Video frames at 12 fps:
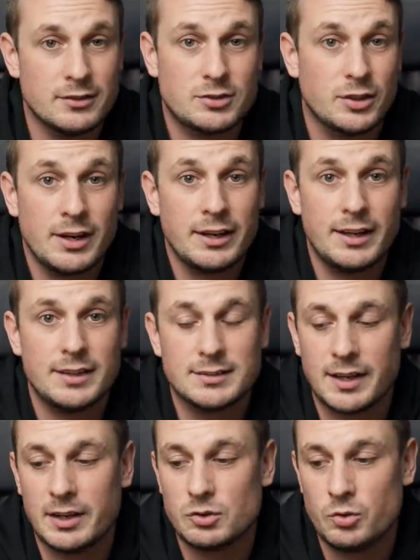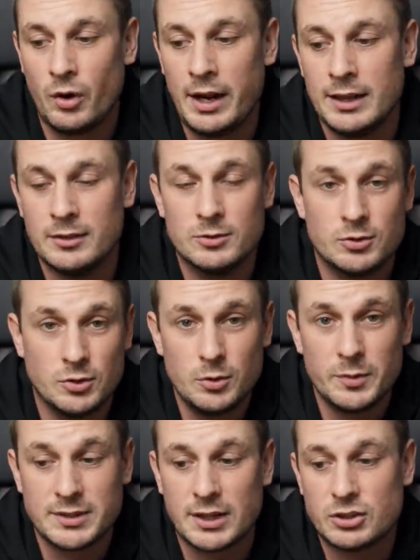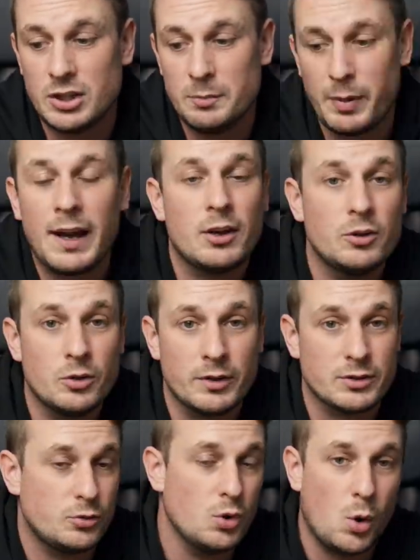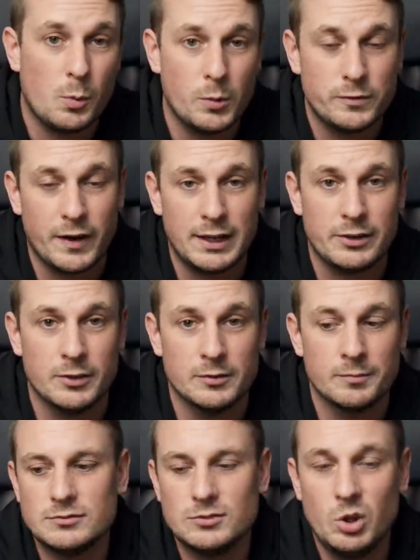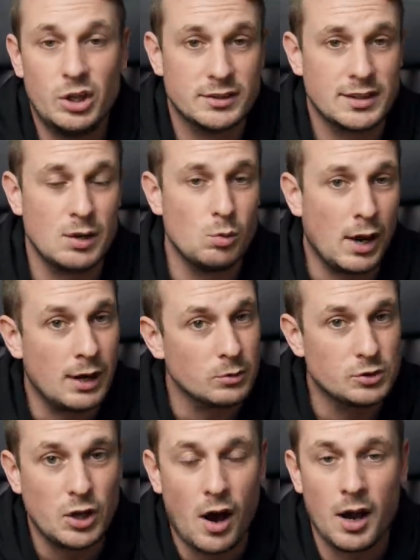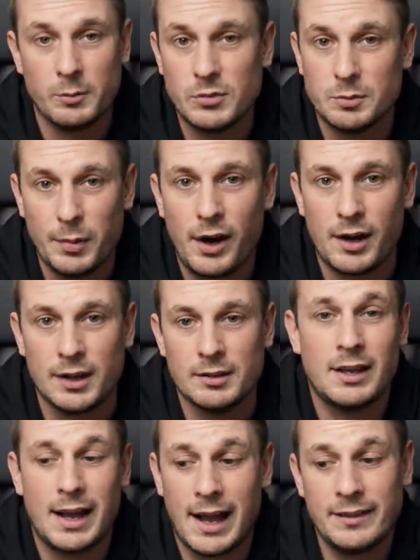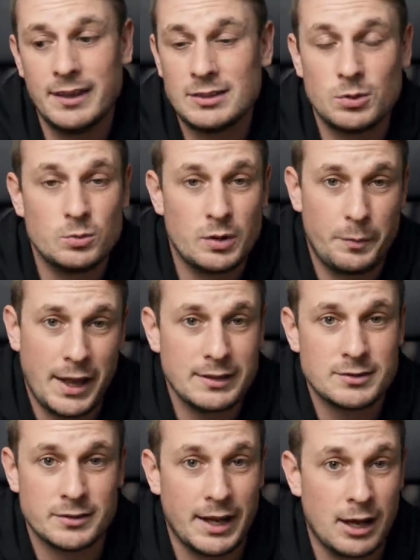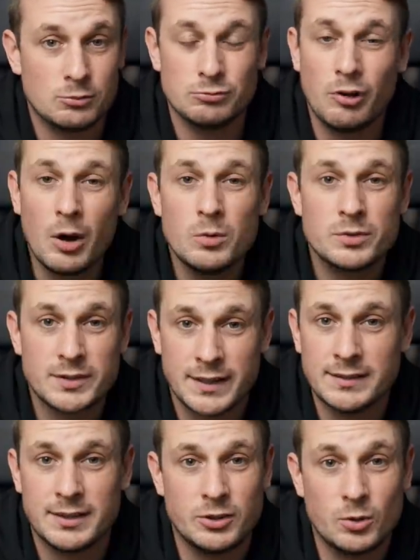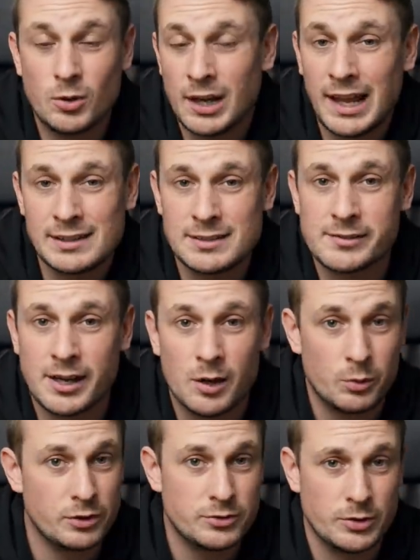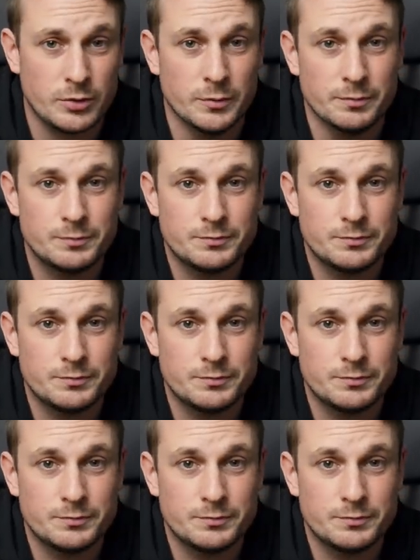So now you can say, great, Zoom is actually back under its normal value. You can say, wow, time to buy. And this all depends on how rose-tinted your glasses are with Zoom.